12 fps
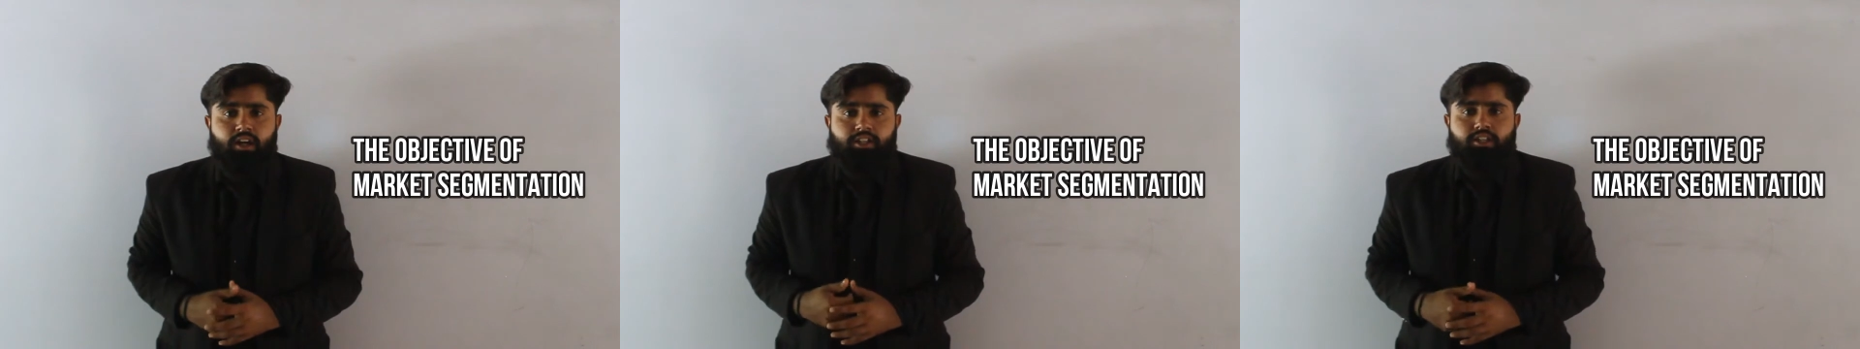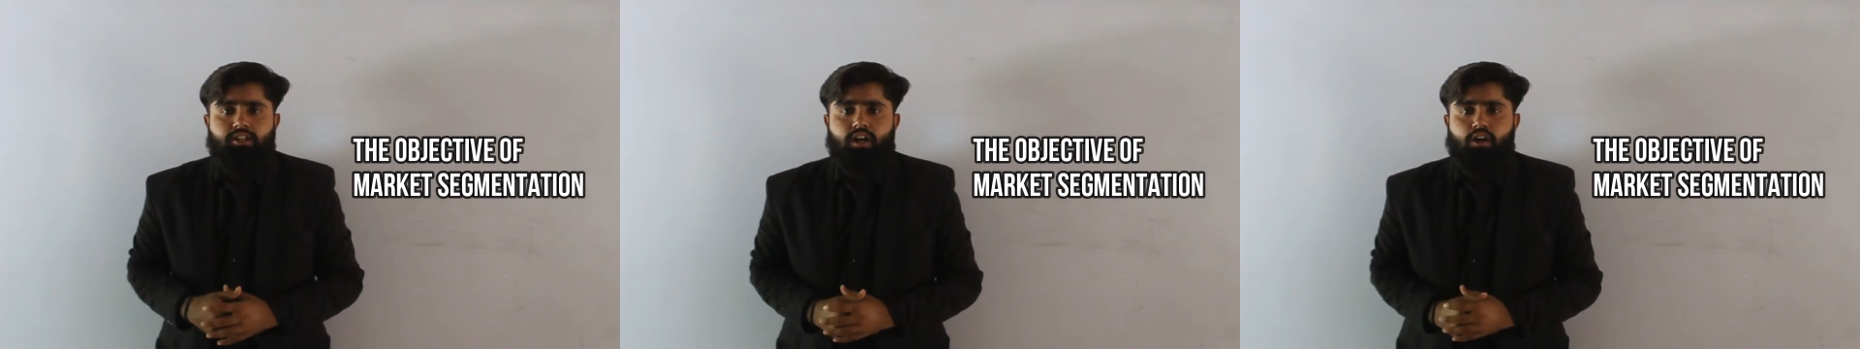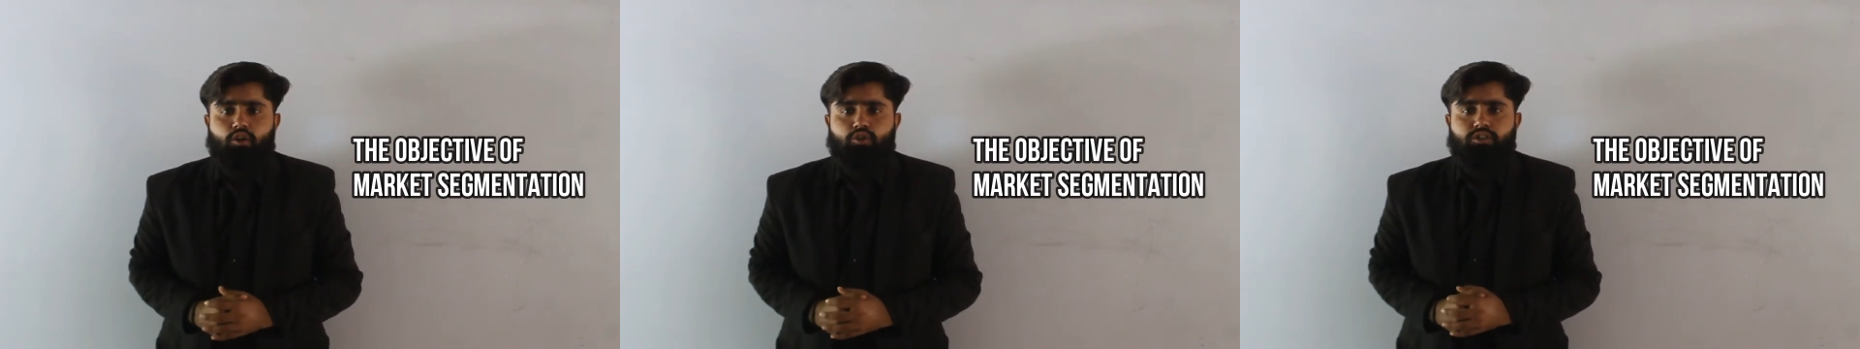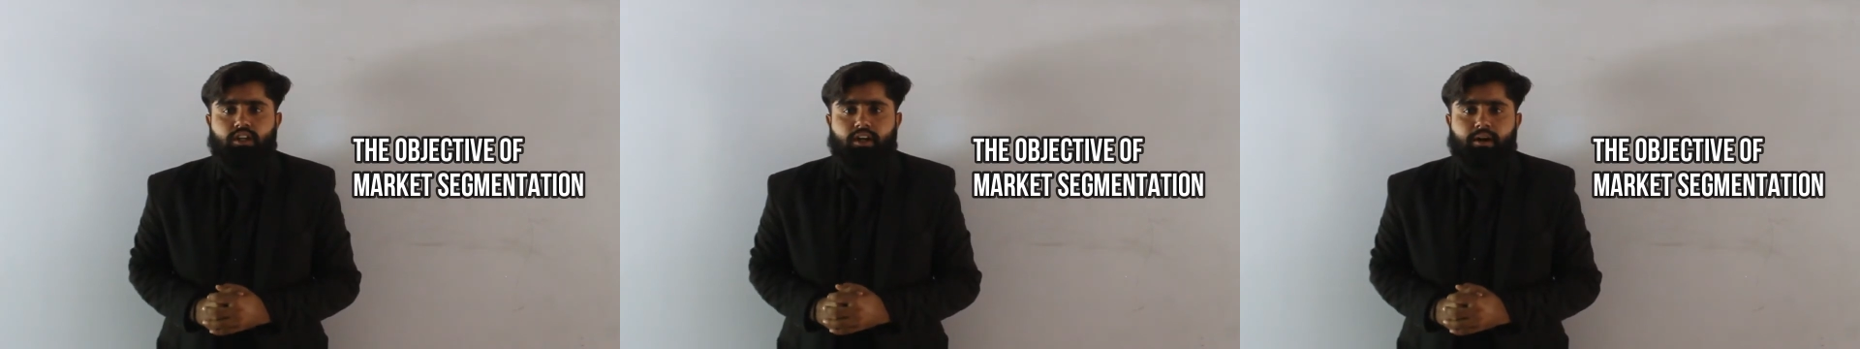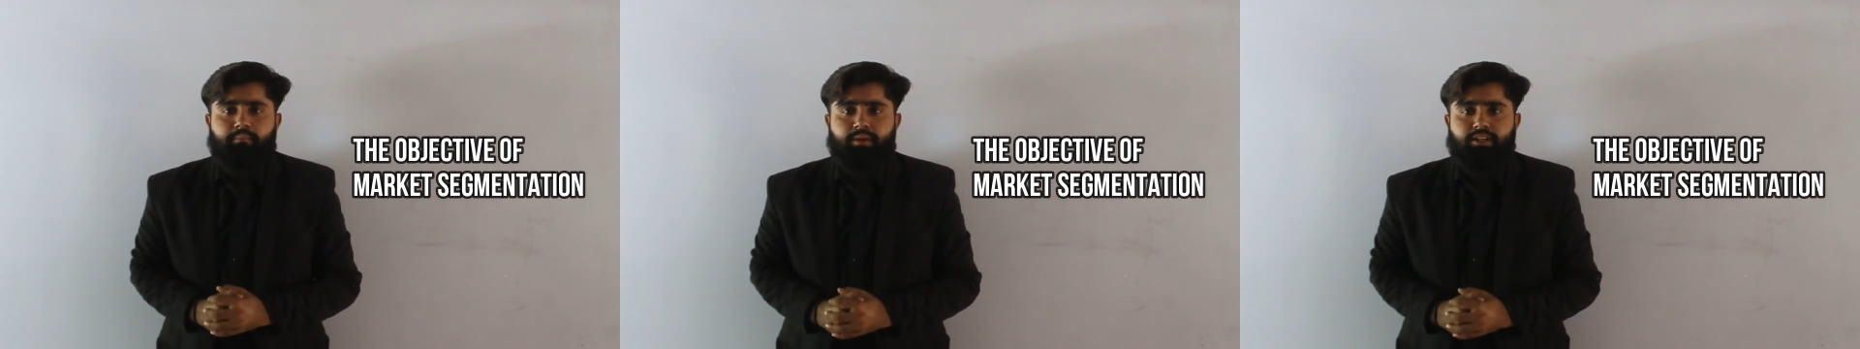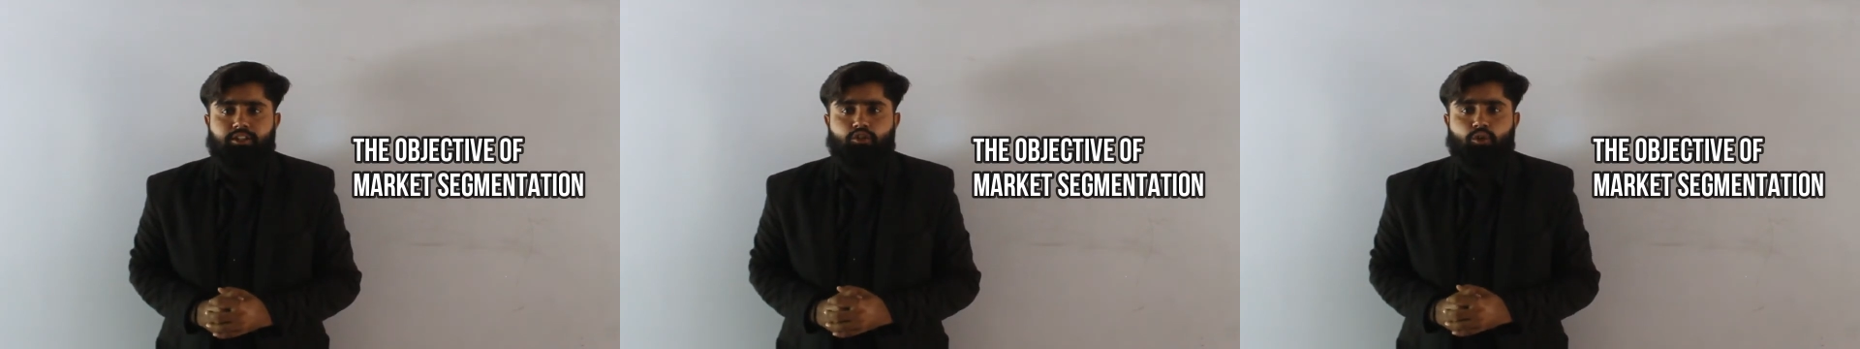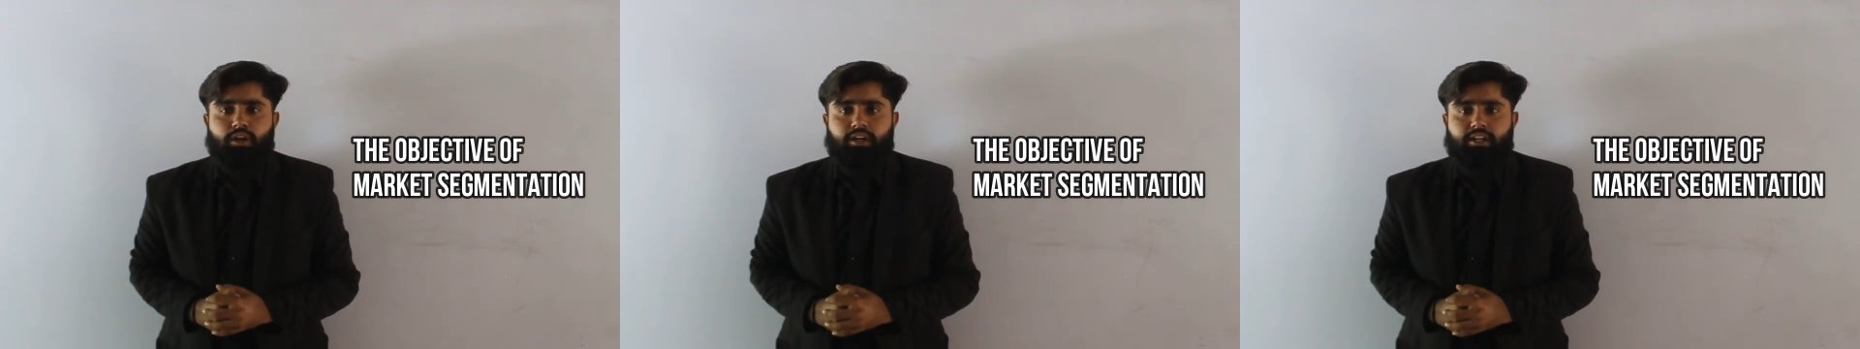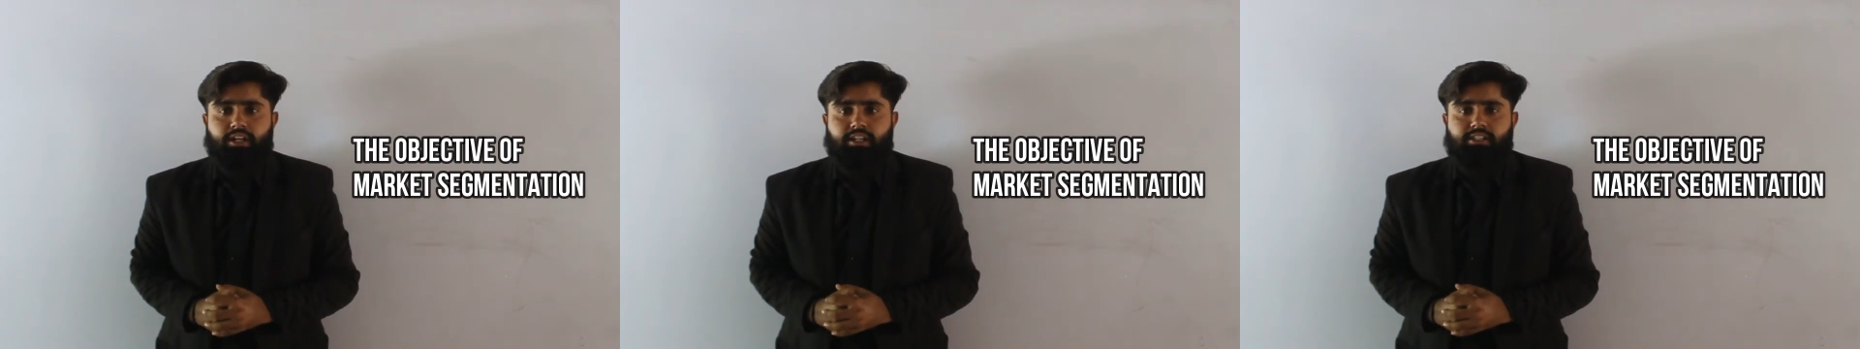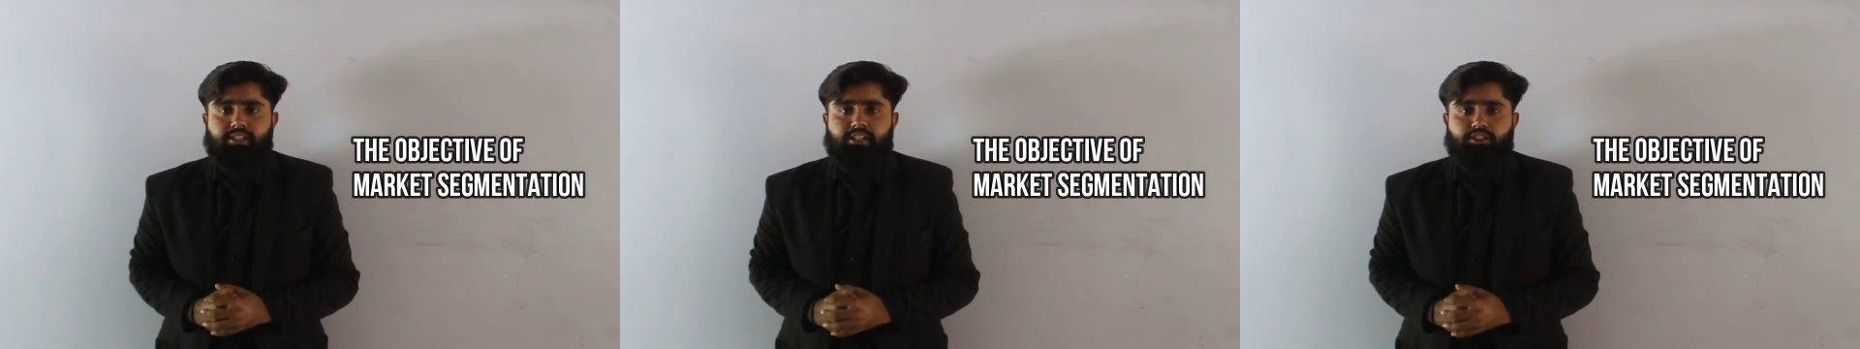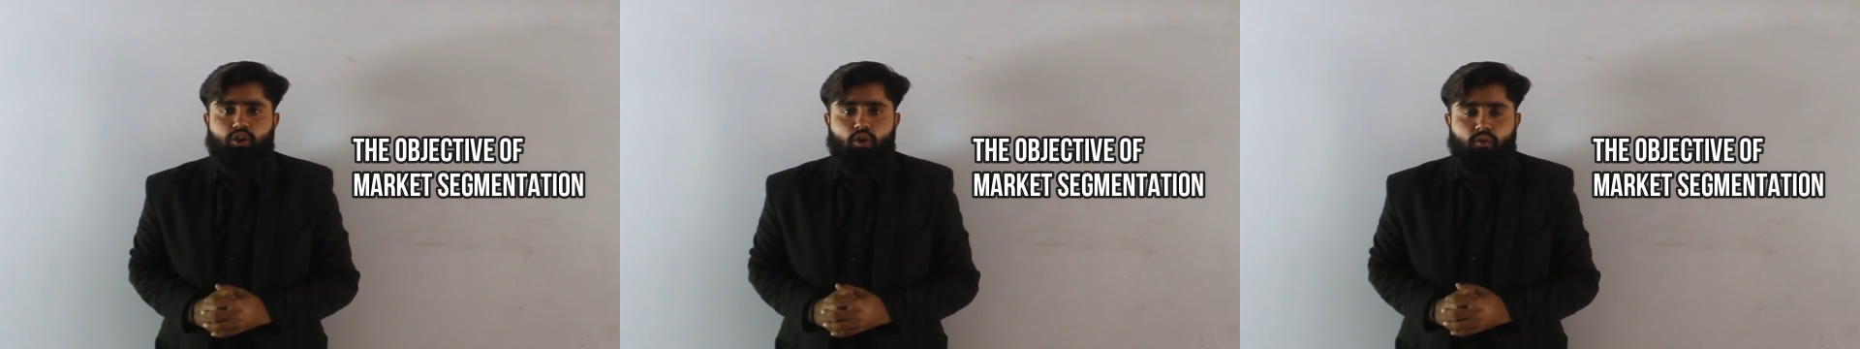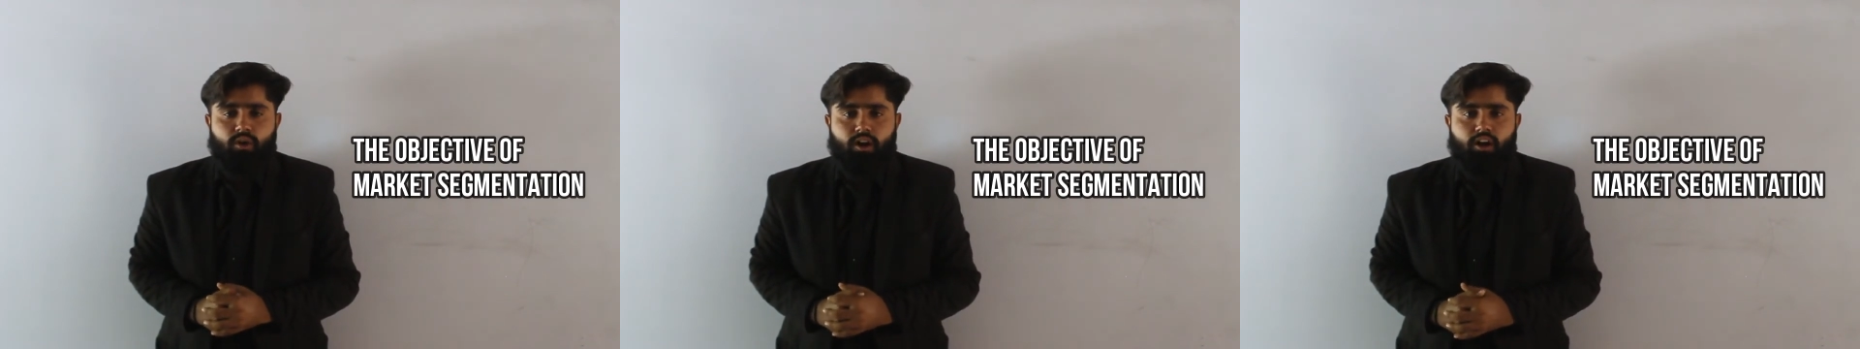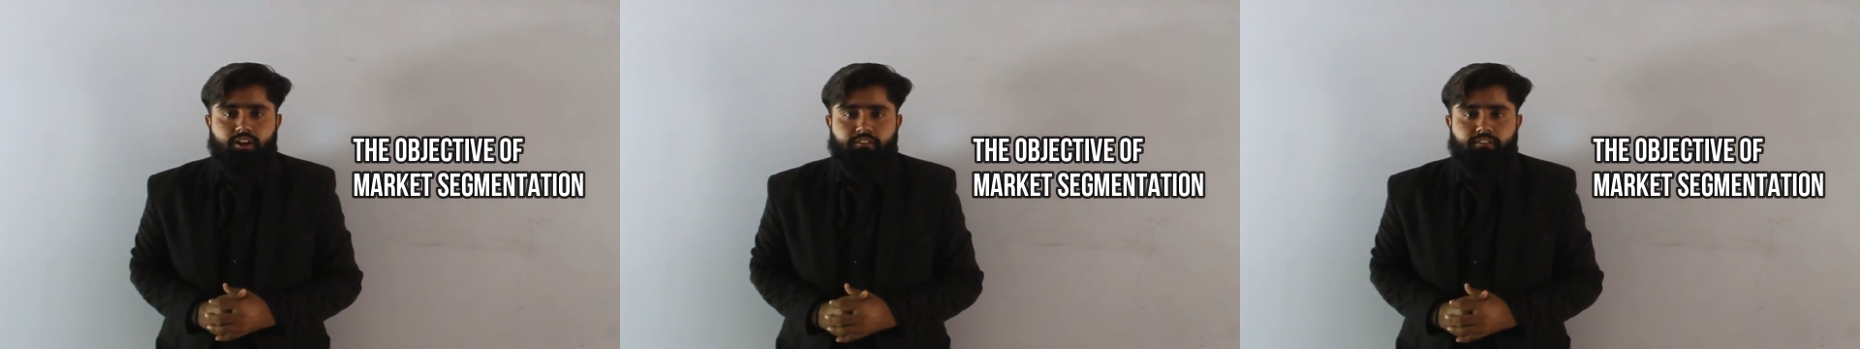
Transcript: This allows the companies to increase its overall